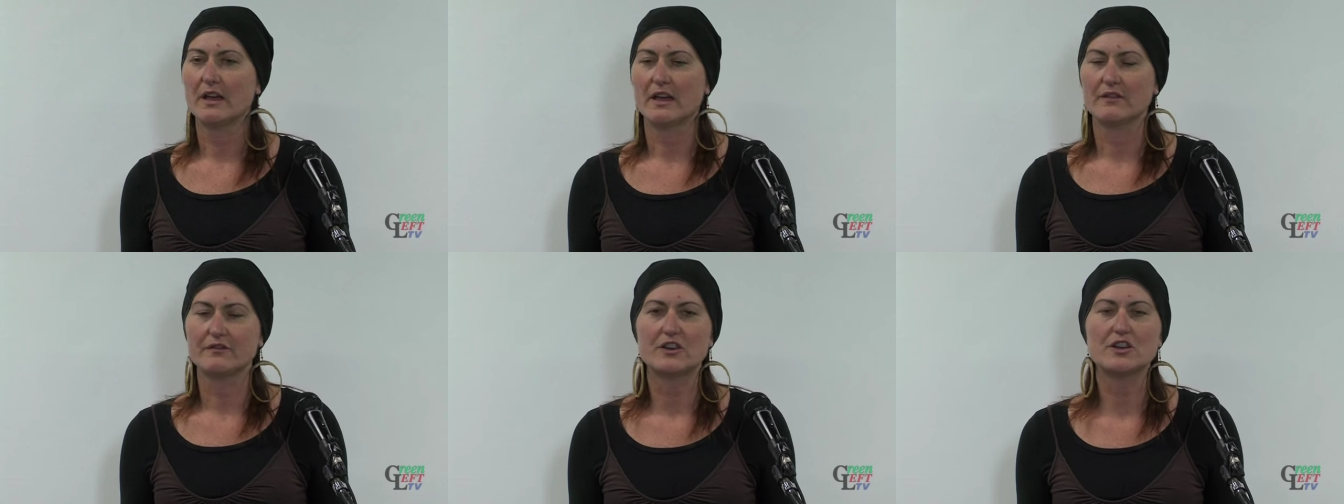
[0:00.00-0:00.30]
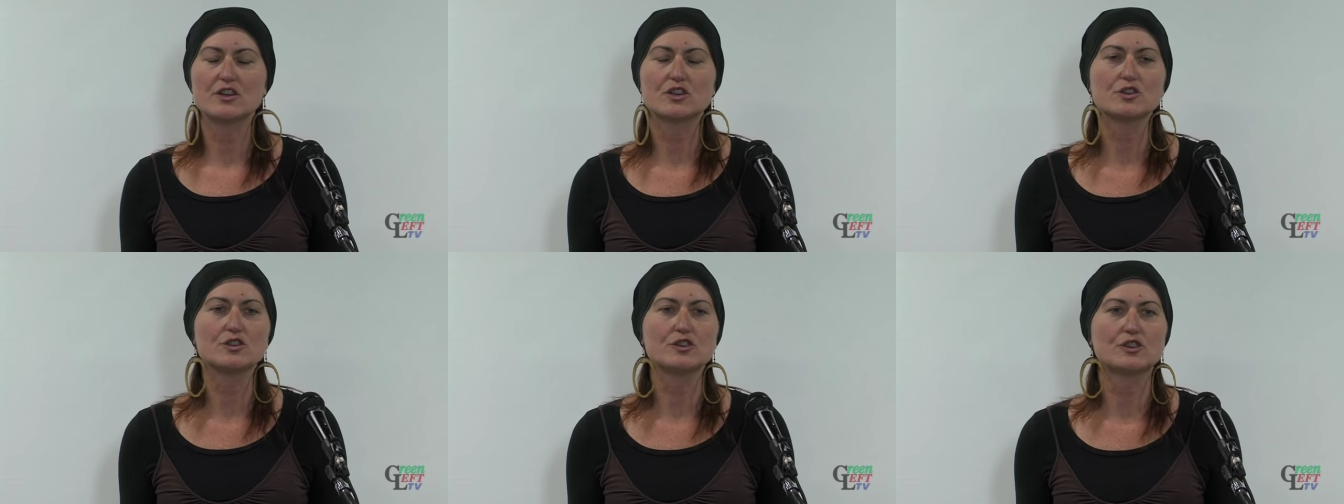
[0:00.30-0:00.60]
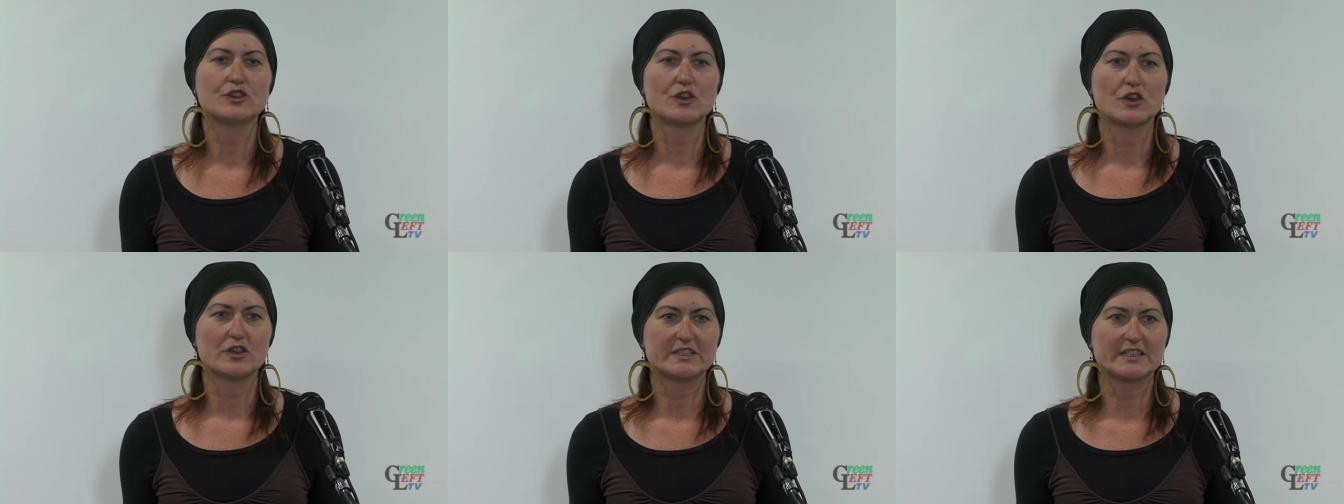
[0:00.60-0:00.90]
a very
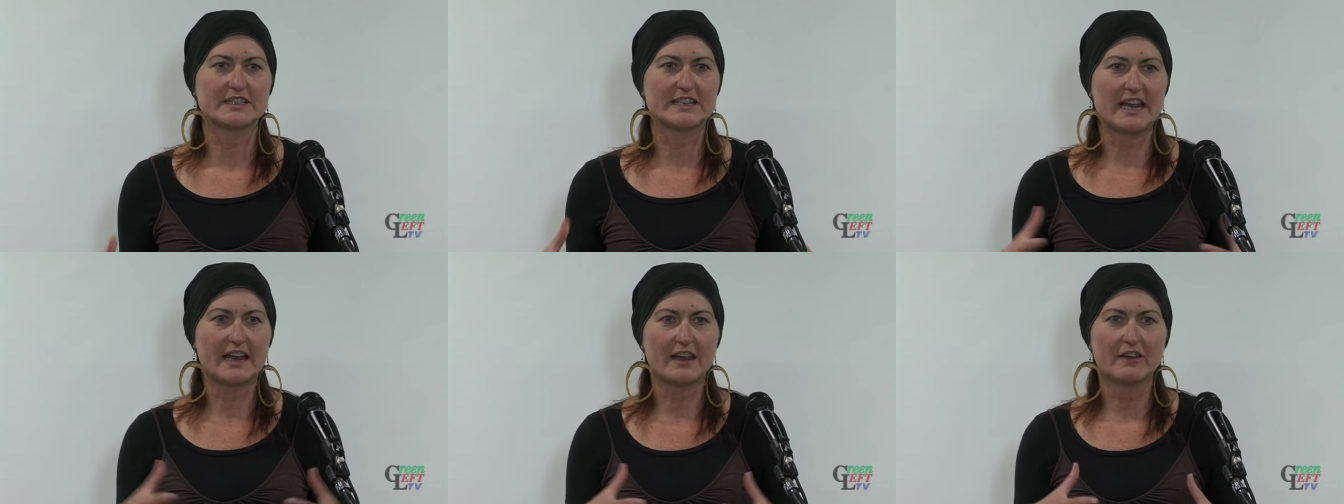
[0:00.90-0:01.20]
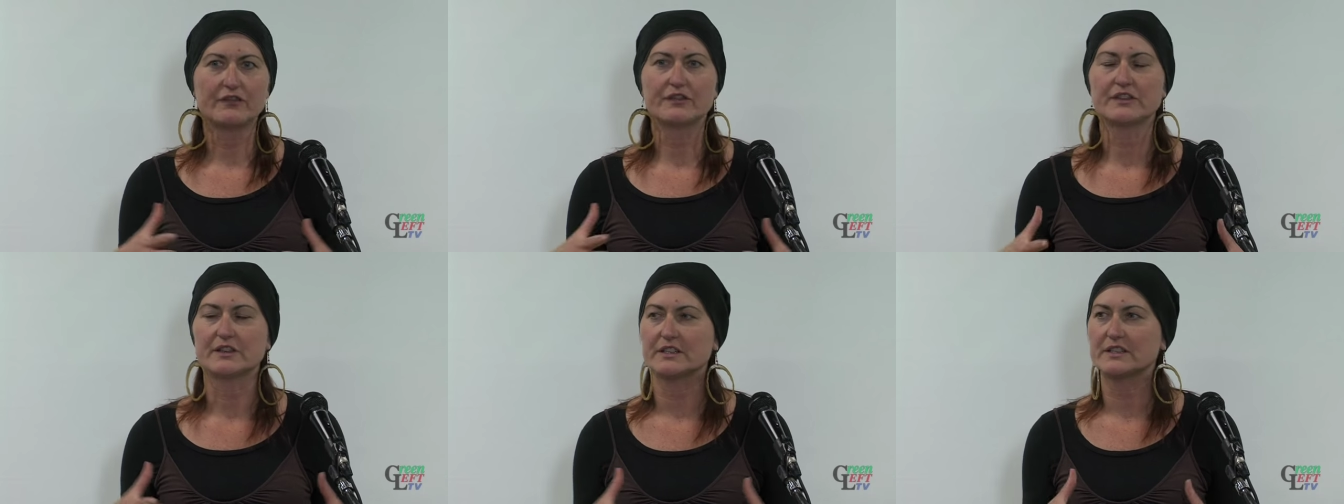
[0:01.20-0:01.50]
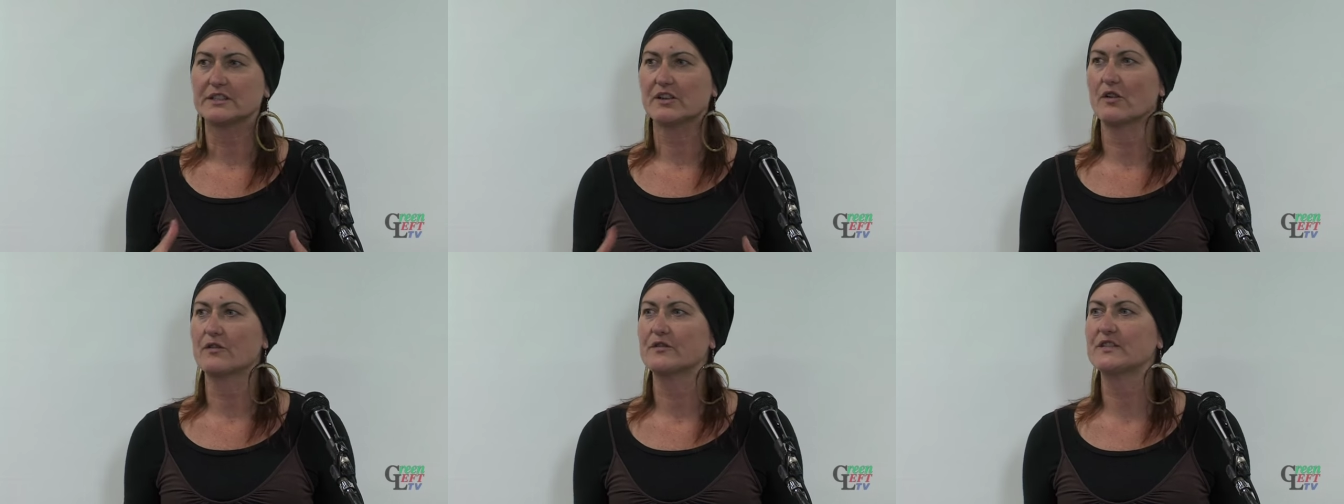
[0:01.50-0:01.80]
concerted
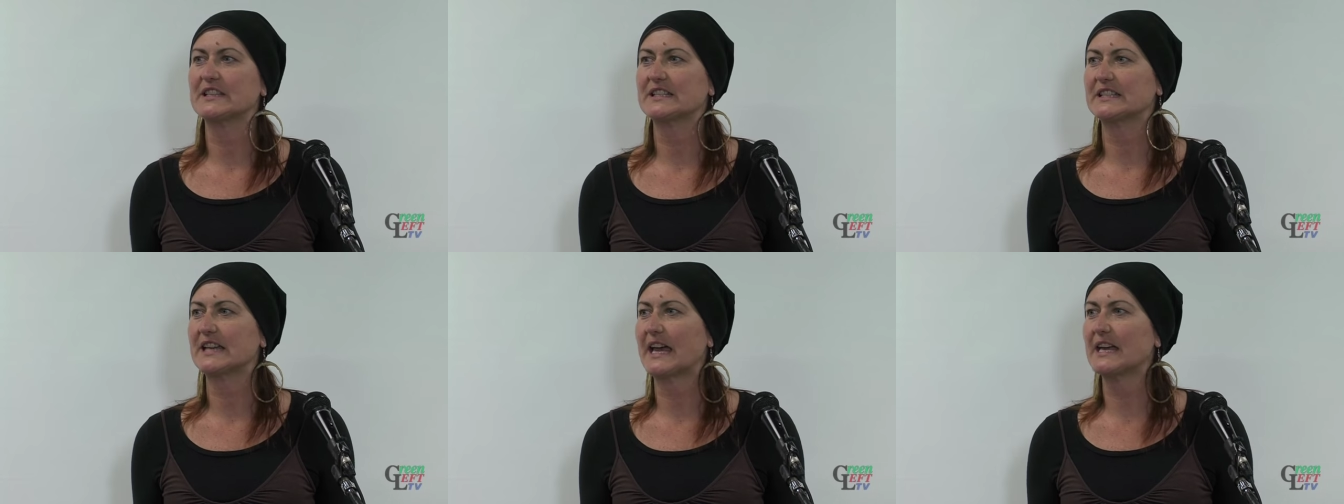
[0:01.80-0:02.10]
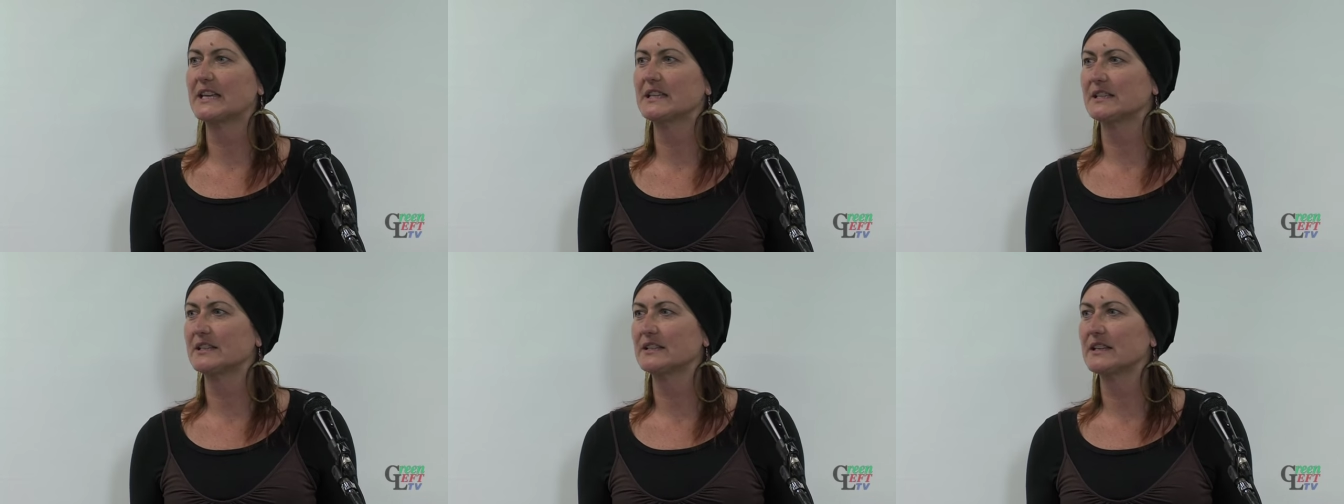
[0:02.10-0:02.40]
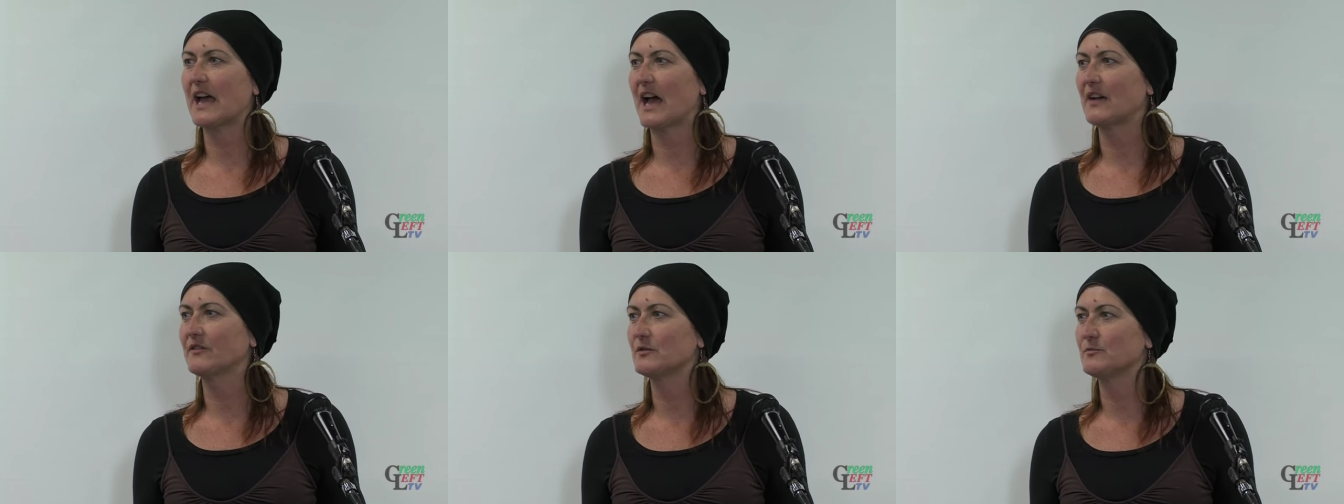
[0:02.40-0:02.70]
effort of states and
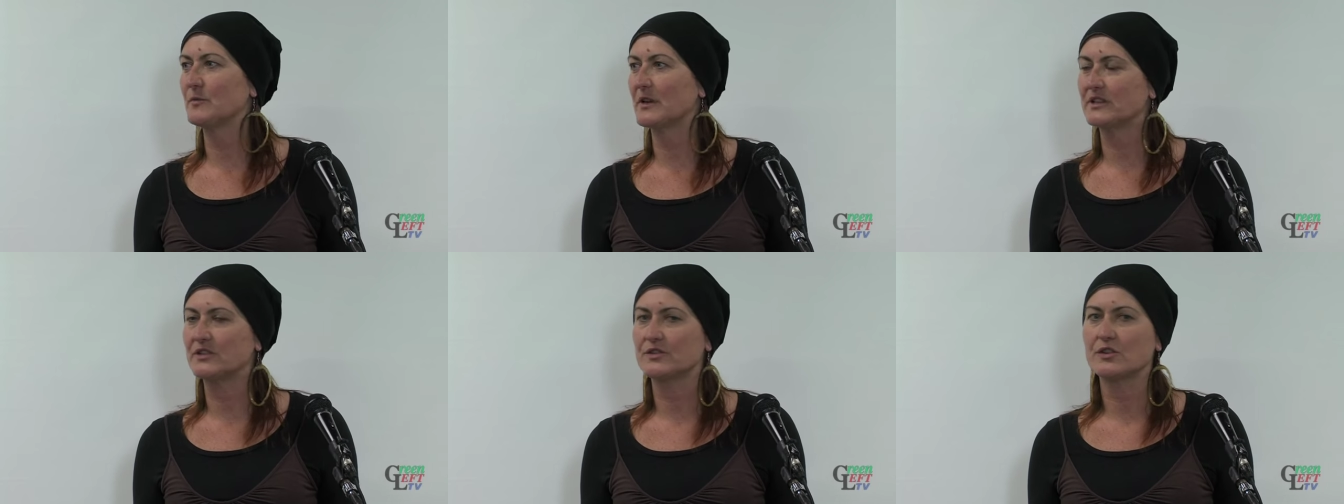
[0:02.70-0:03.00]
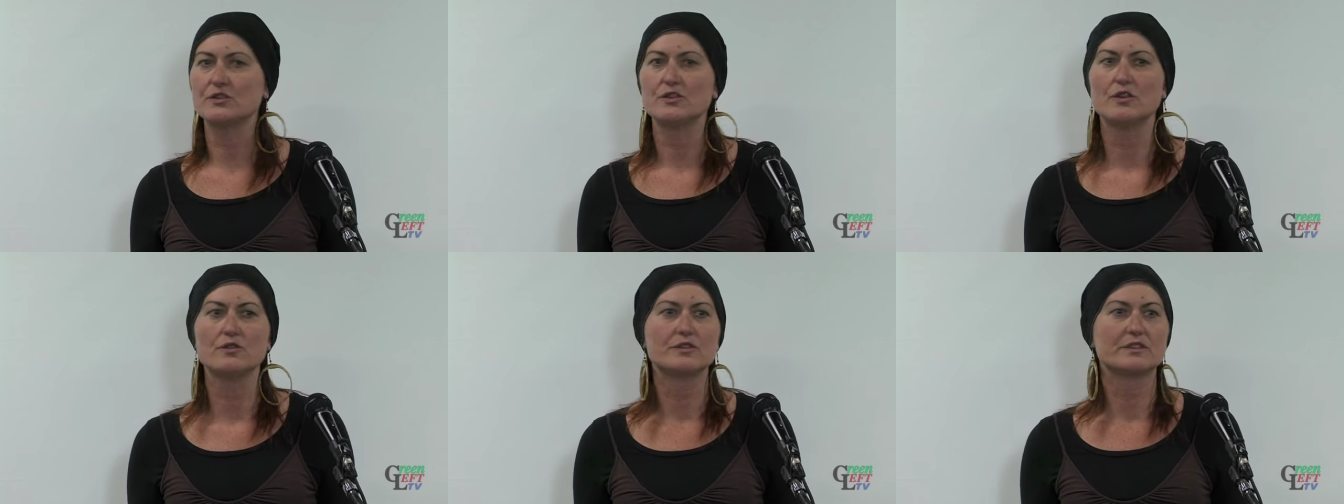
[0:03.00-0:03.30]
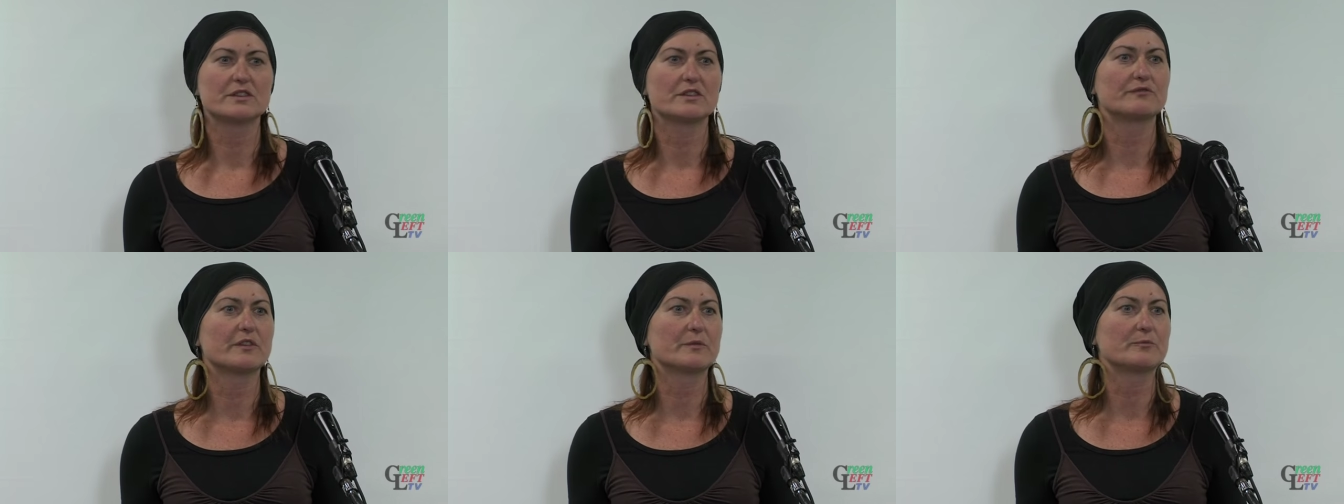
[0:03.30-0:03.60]
governments to
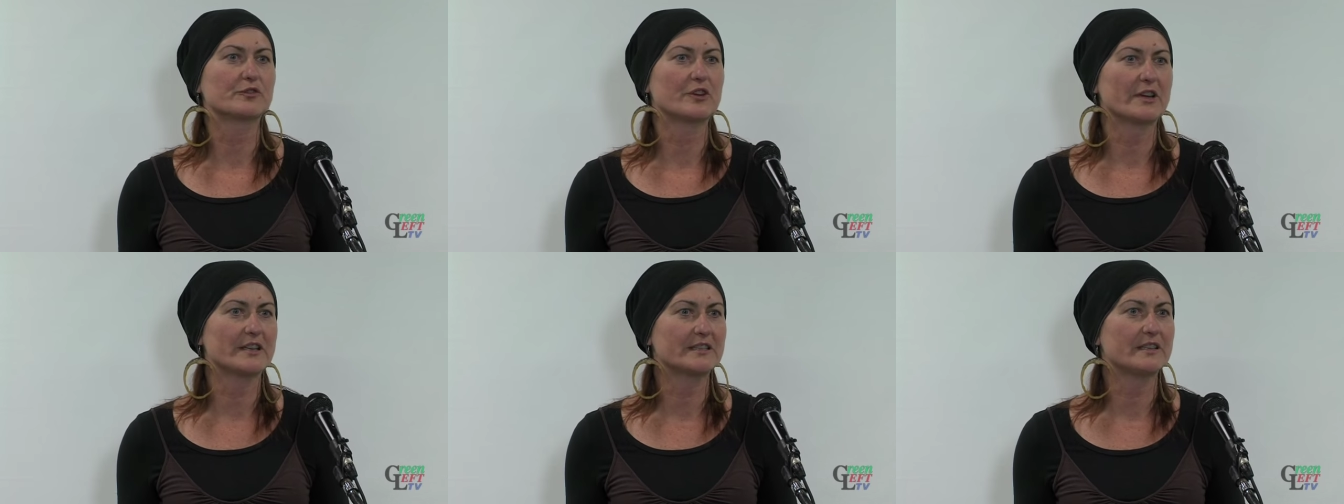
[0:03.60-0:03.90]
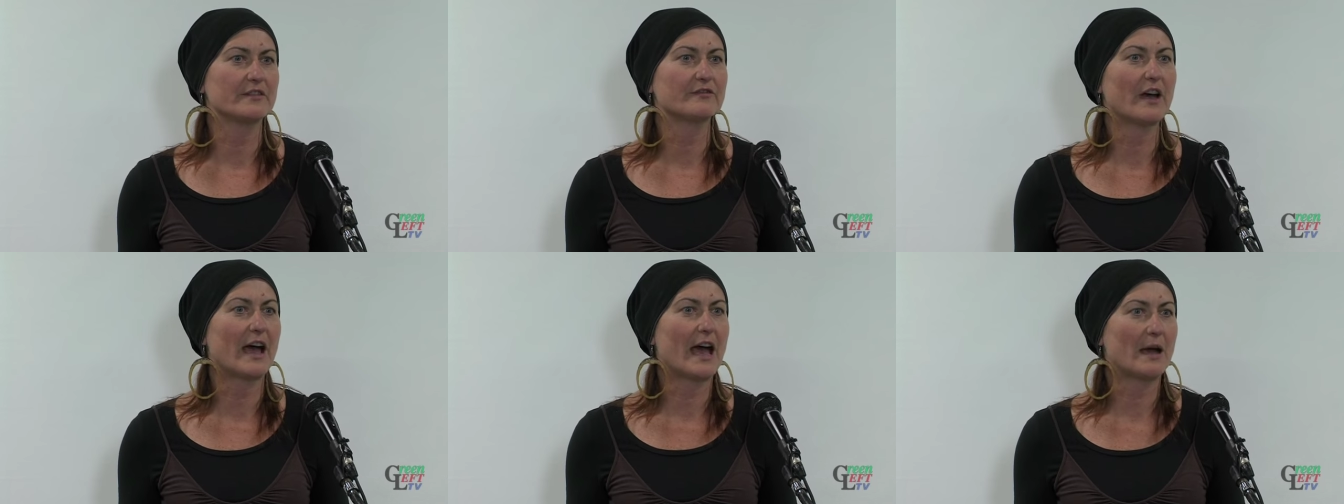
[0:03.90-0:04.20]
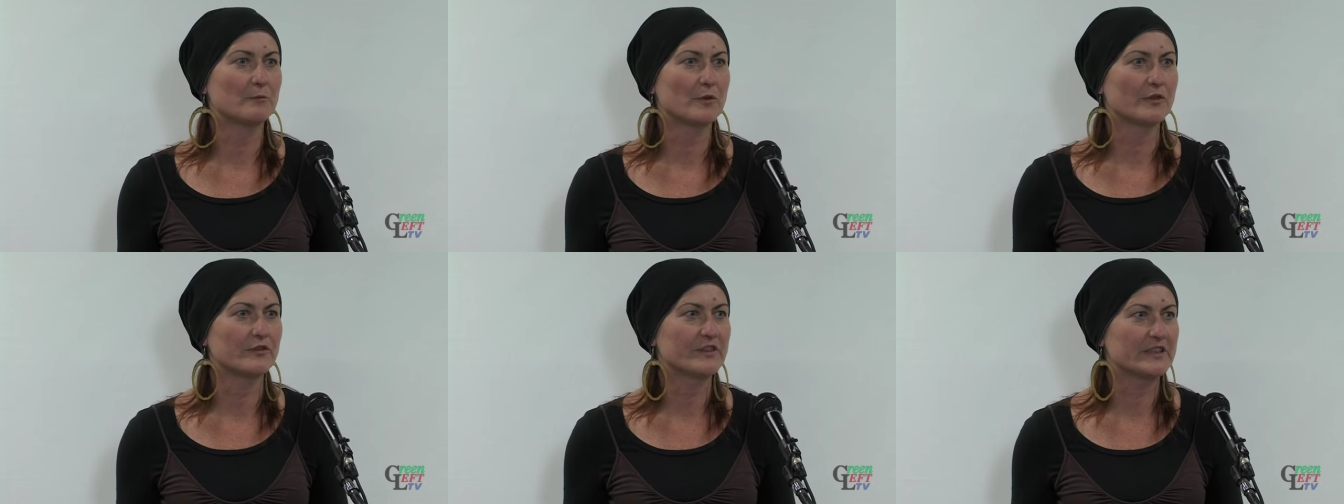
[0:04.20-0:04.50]
use the repressive
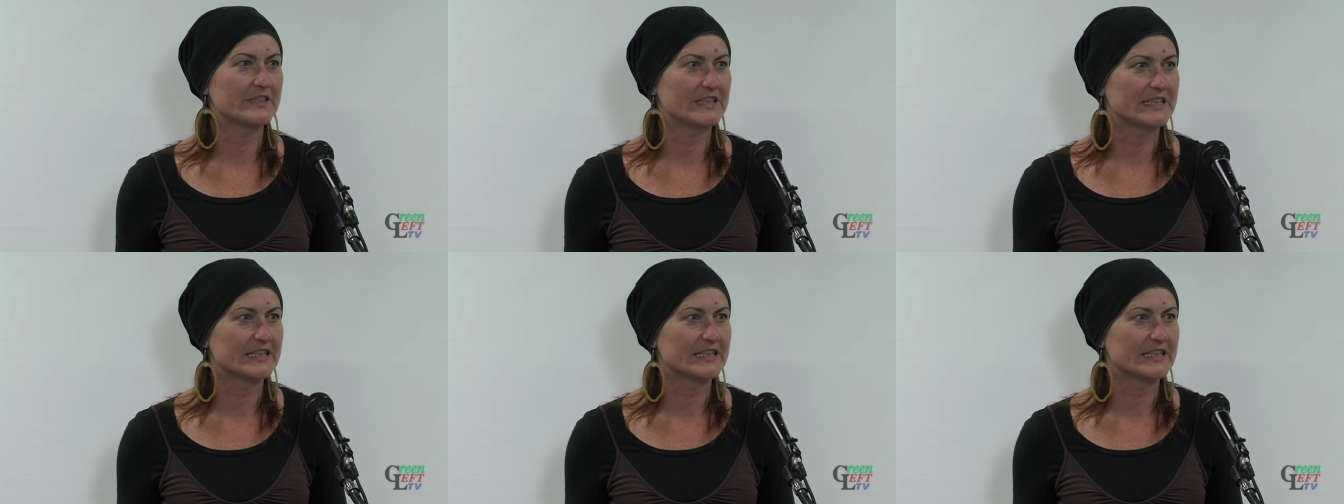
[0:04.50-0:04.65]
arm of the